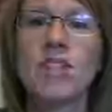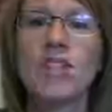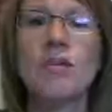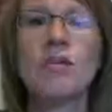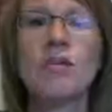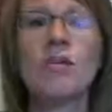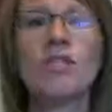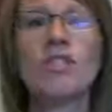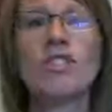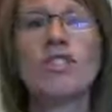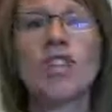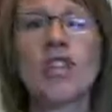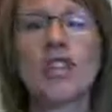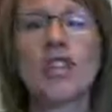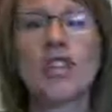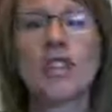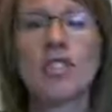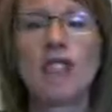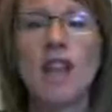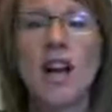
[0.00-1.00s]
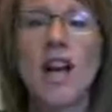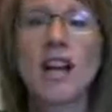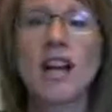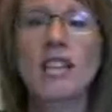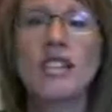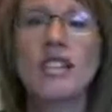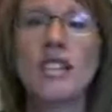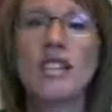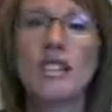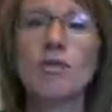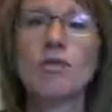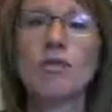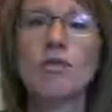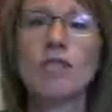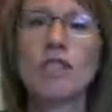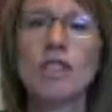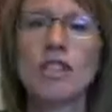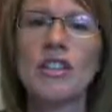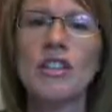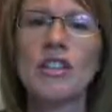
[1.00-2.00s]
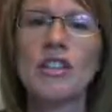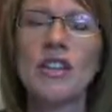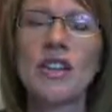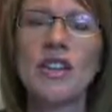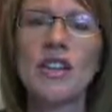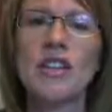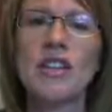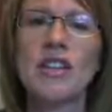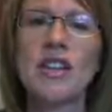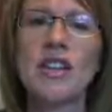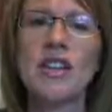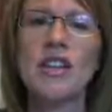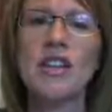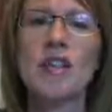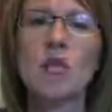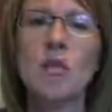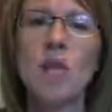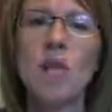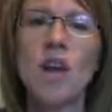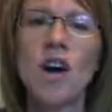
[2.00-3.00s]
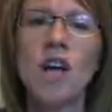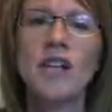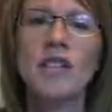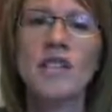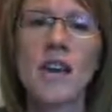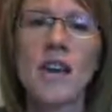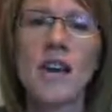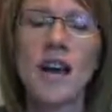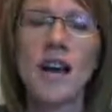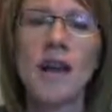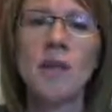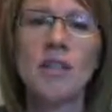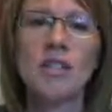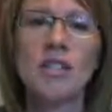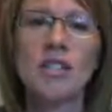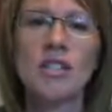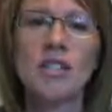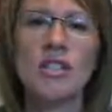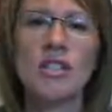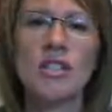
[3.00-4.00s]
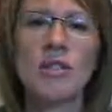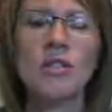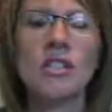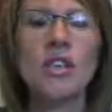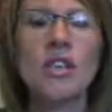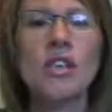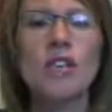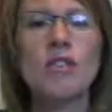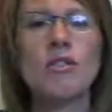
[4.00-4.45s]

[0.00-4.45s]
you will start attracting those good things that you want to happen to you.